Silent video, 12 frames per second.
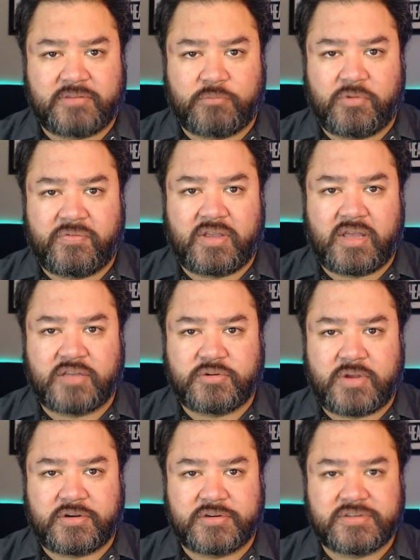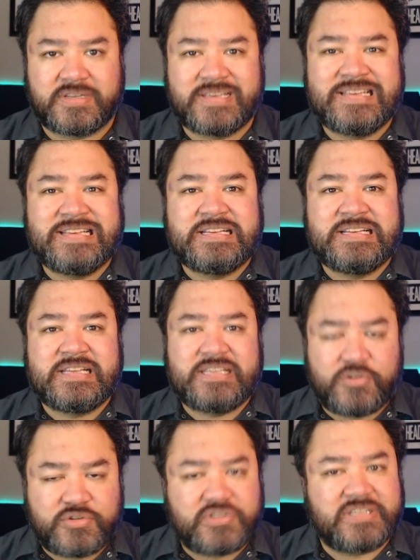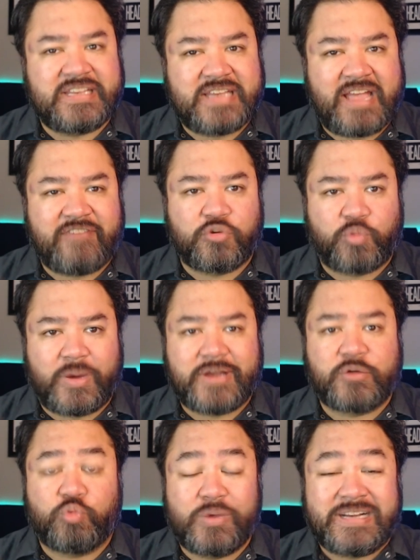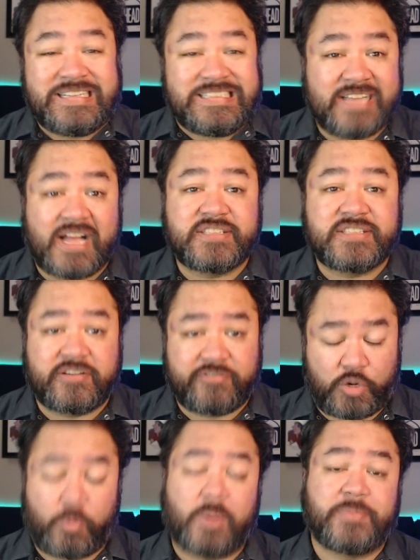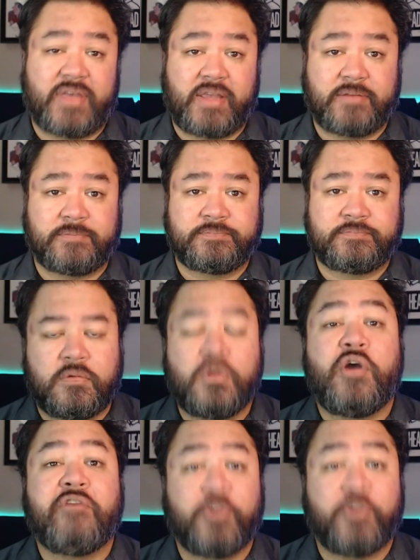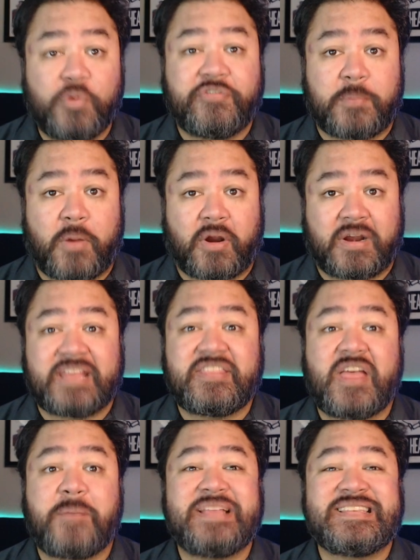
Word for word: and roofing contractors, you still need to have the right written content for your website. For roofing marketing, that means